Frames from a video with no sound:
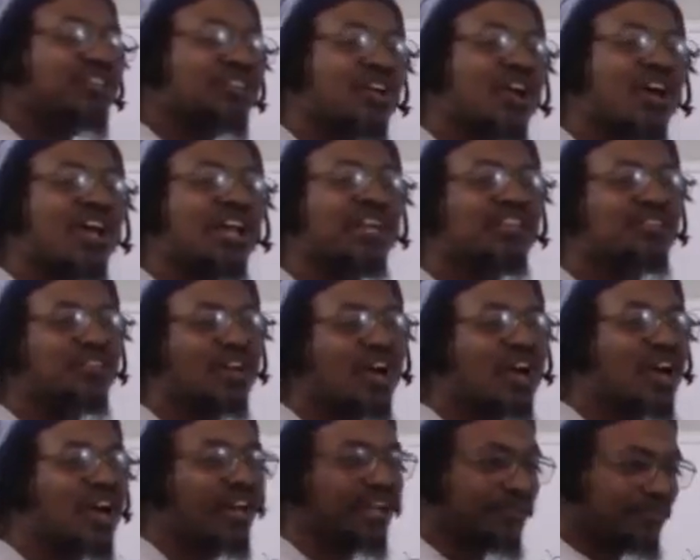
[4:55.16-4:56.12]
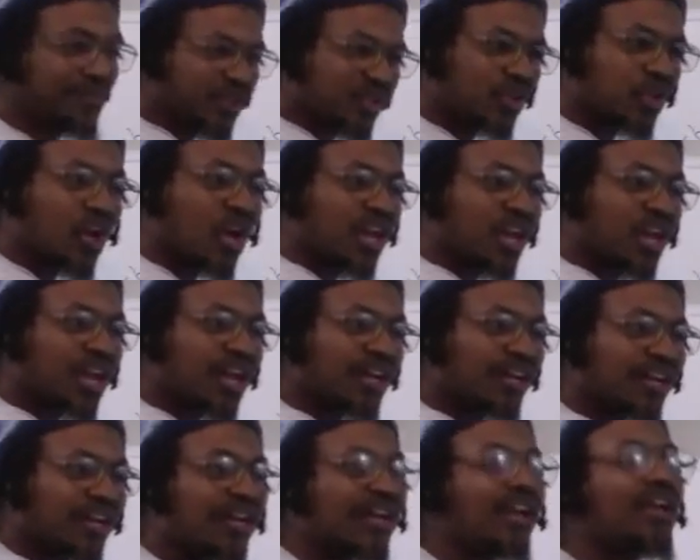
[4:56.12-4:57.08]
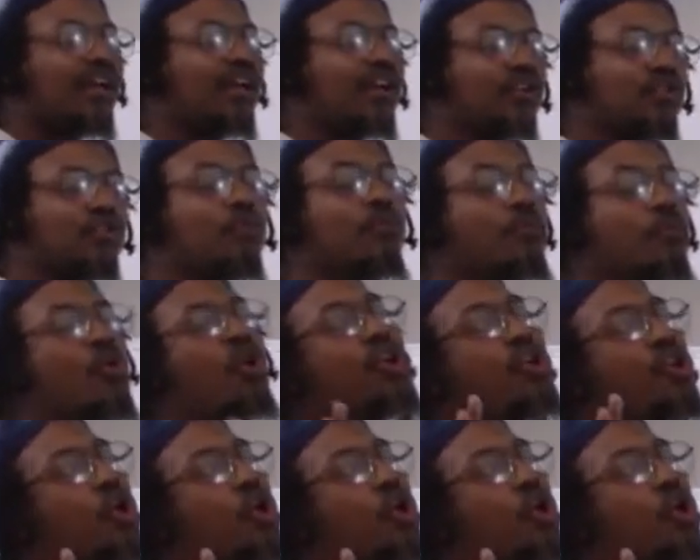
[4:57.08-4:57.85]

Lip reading: Salih Taha ibn Taha, more